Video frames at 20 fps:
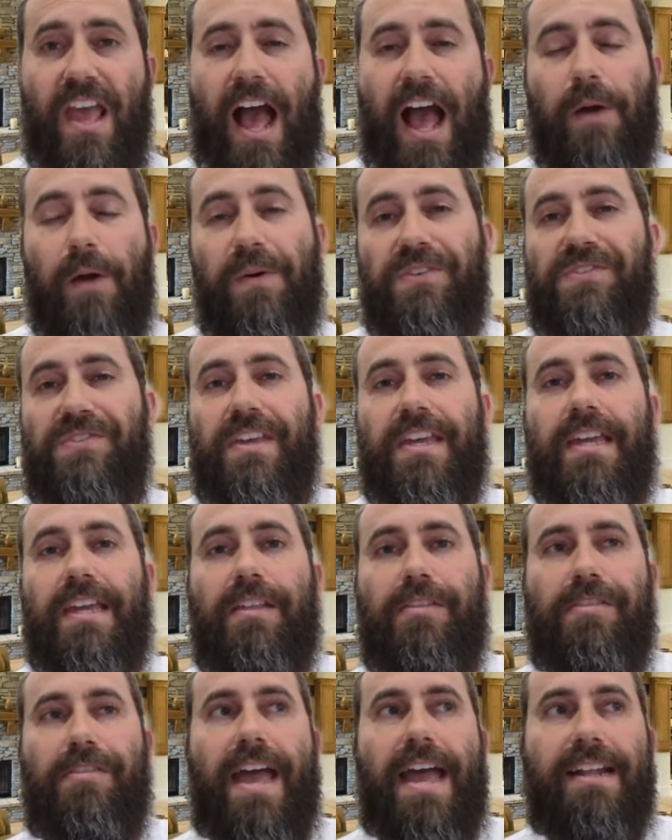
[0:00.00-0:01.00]
I always think
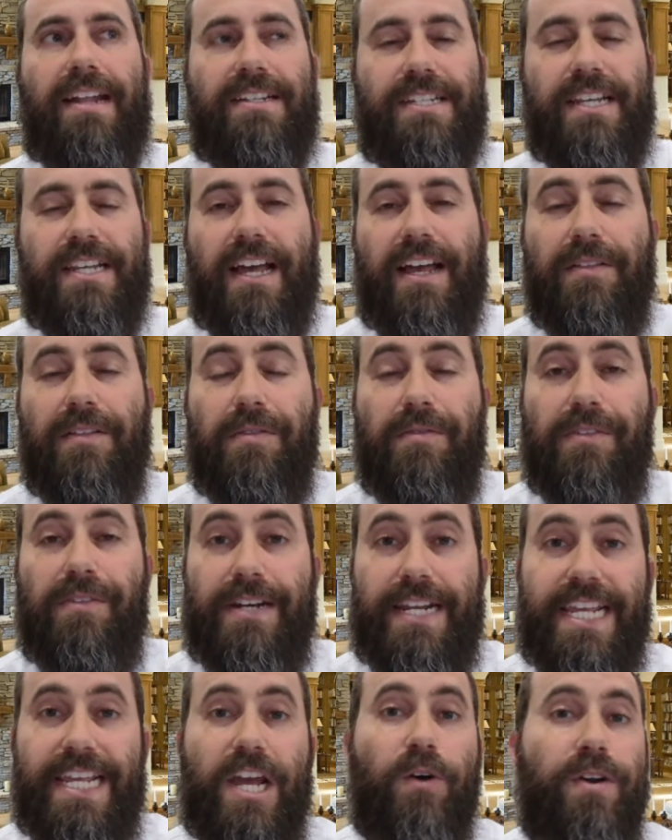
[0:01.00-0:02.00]
that uh,
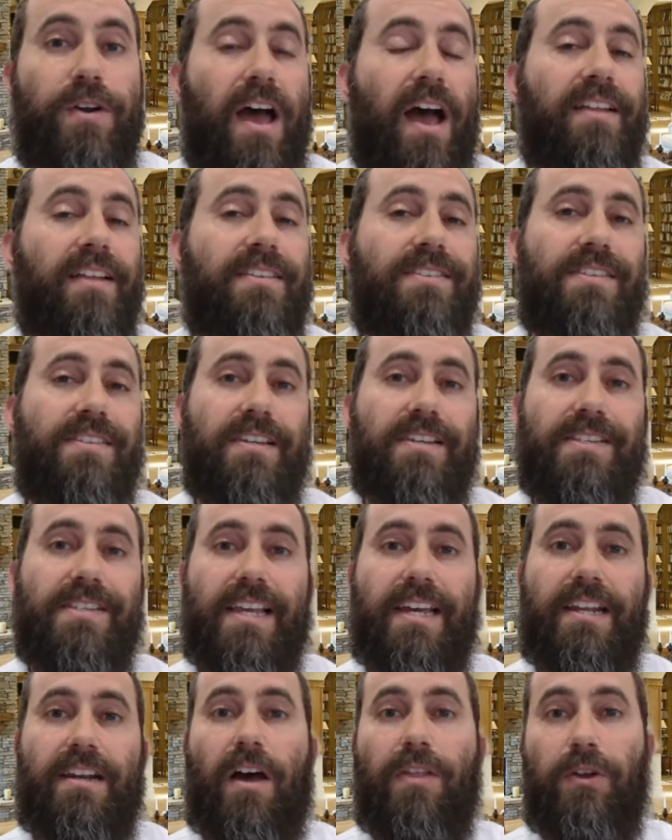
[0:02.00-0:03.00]
neo Nazis
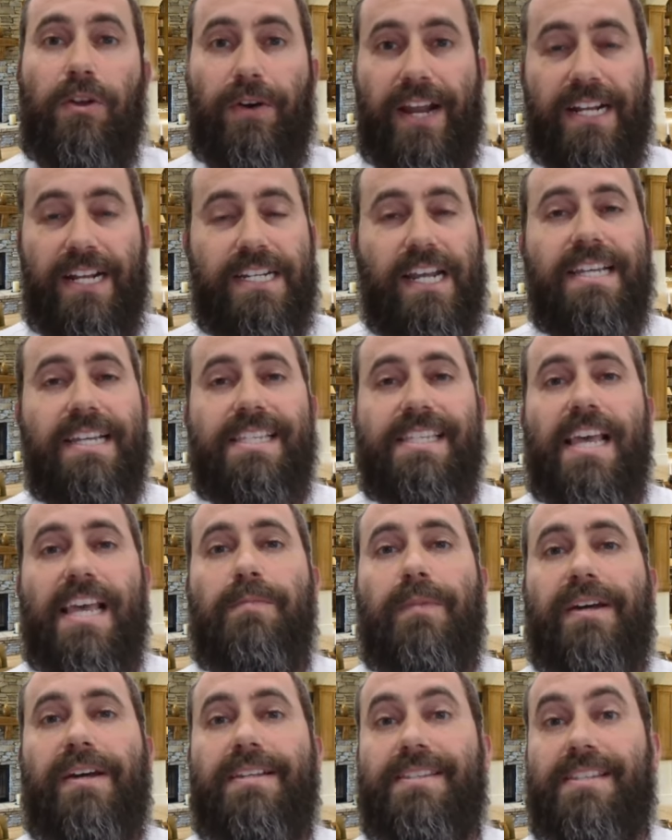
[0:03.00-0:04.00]
and other anti
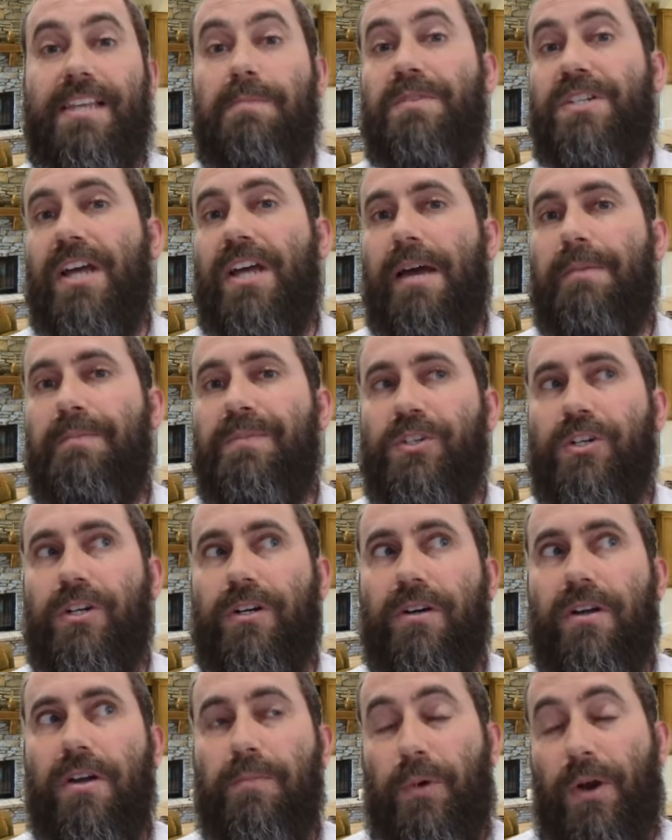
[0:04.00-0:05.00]
Semites sometimes
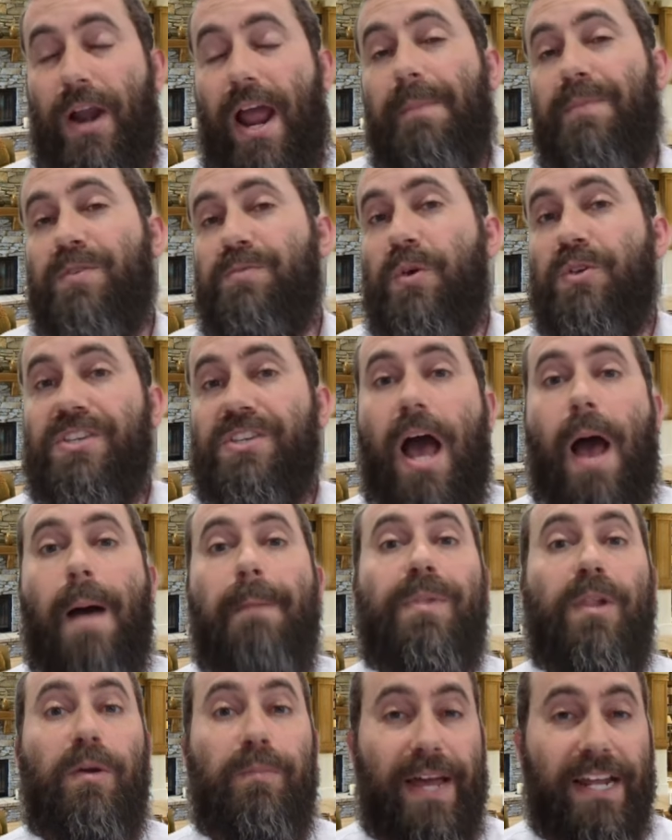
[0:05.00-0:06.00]
are perhaps most
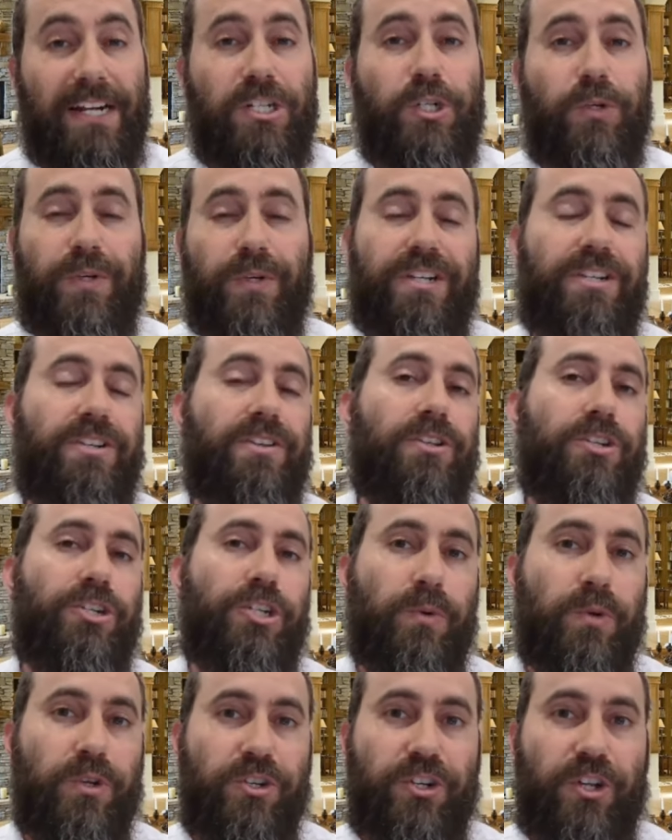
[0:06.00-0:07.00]
complimentary to the
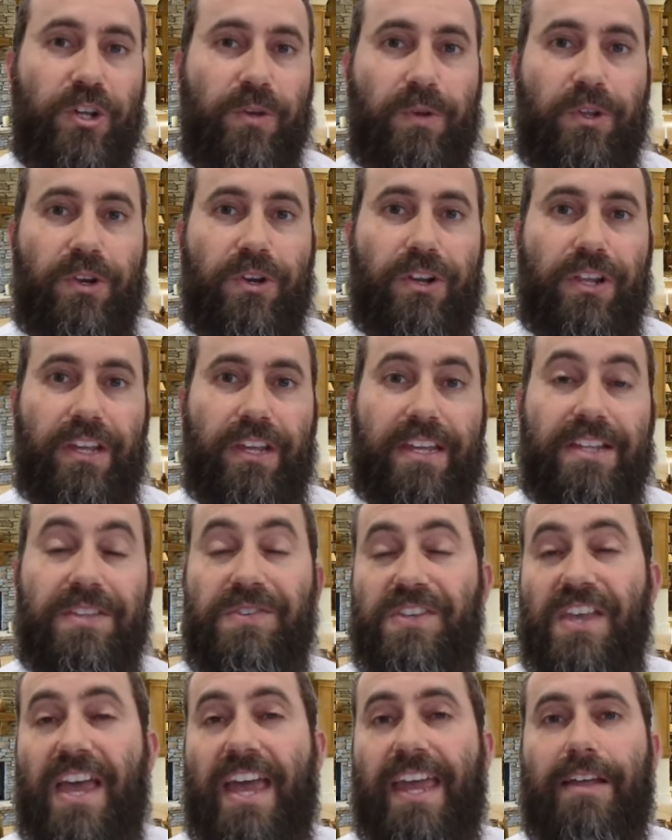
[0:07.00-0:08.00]
Jewish community in
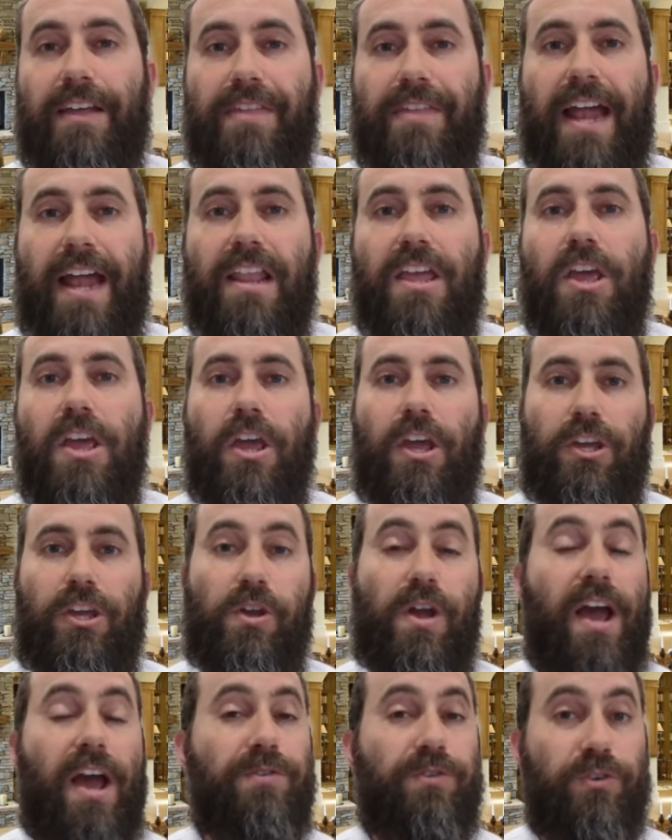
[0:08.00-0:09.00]
saying that
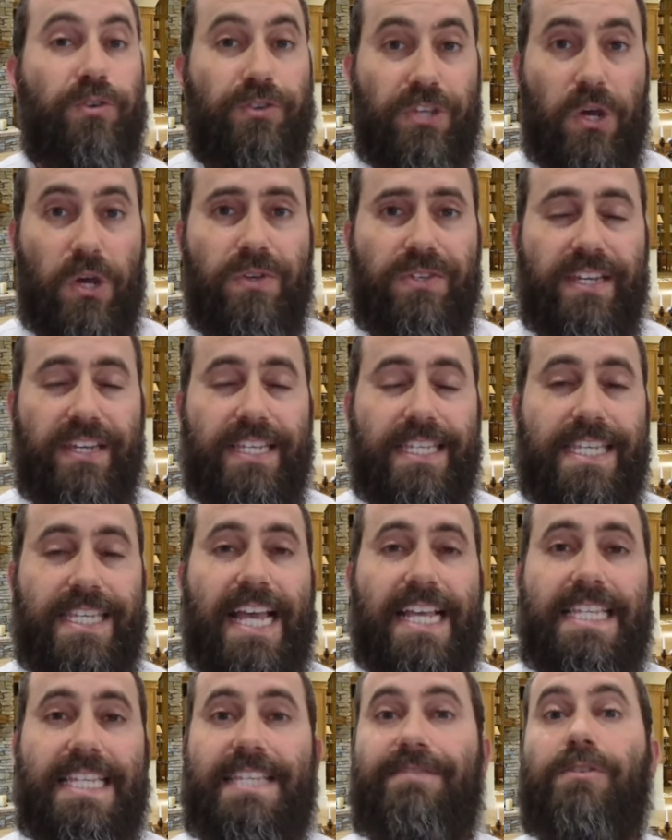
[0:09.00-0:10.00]
you guys are so
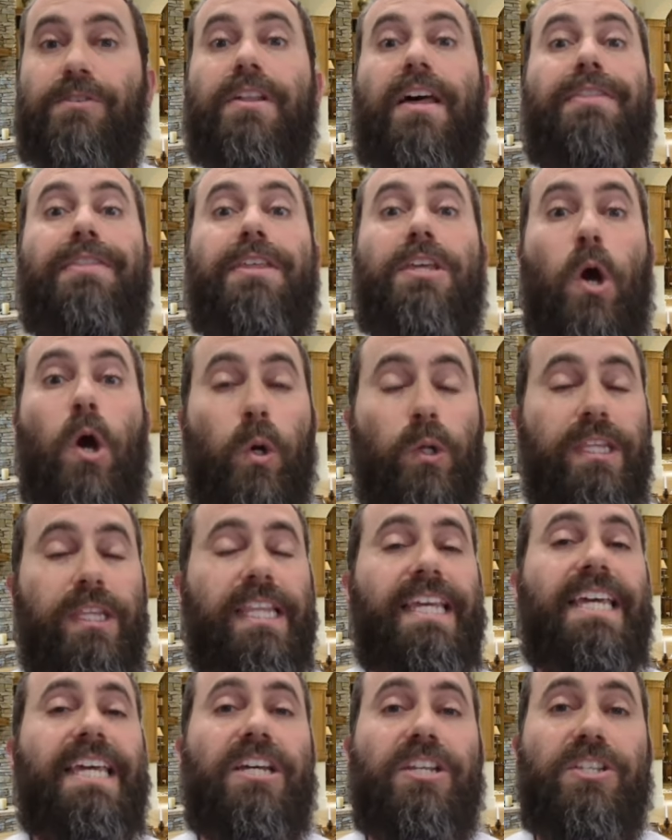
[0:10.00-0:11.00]
successful that the
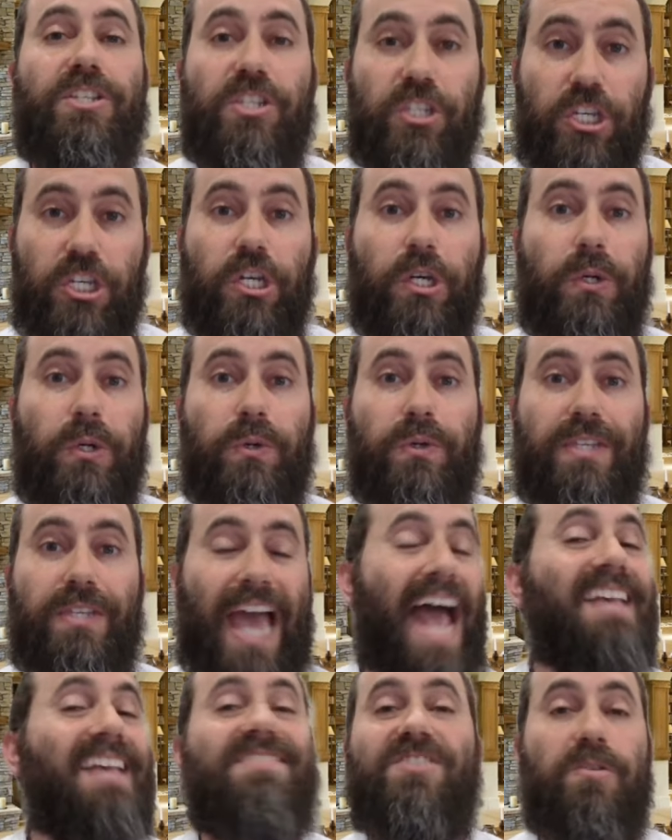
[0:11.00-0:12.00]
only excuse
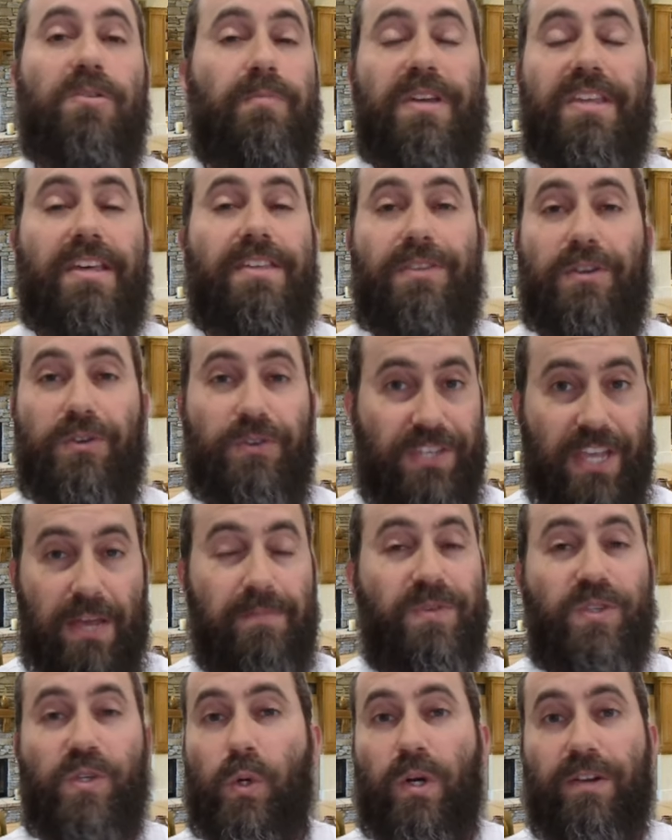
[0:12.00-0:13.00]
has to be that there's
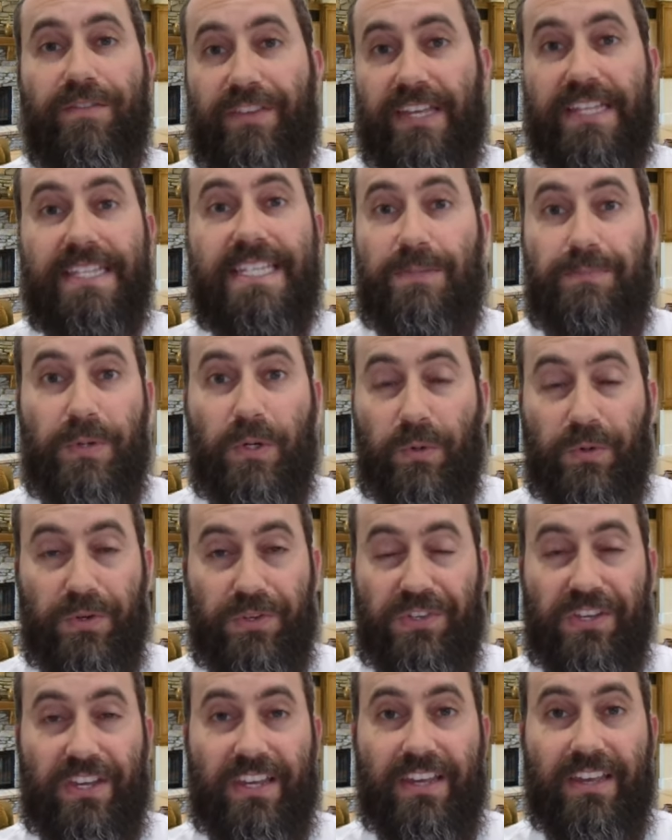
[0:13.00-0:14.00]
some sort of
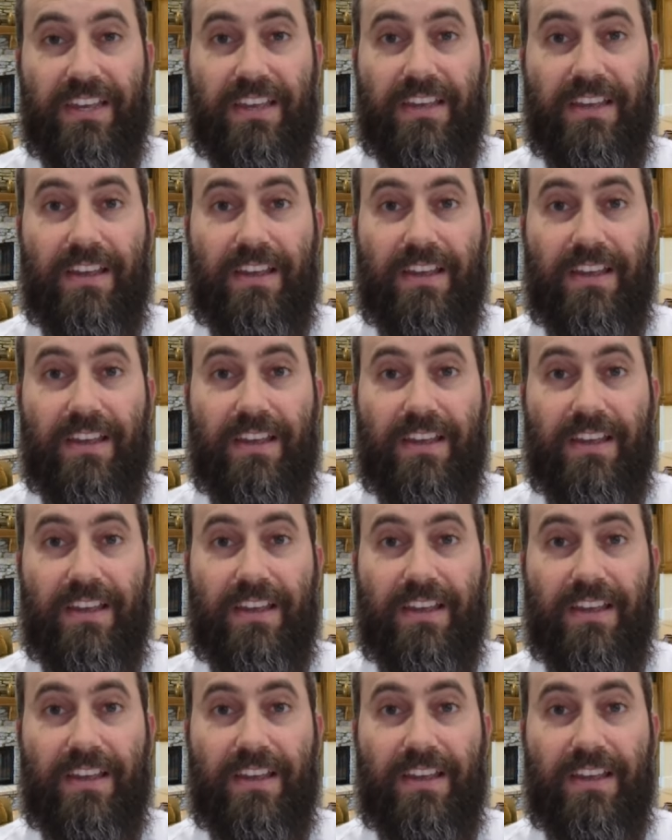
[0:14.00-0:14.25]
conspiracy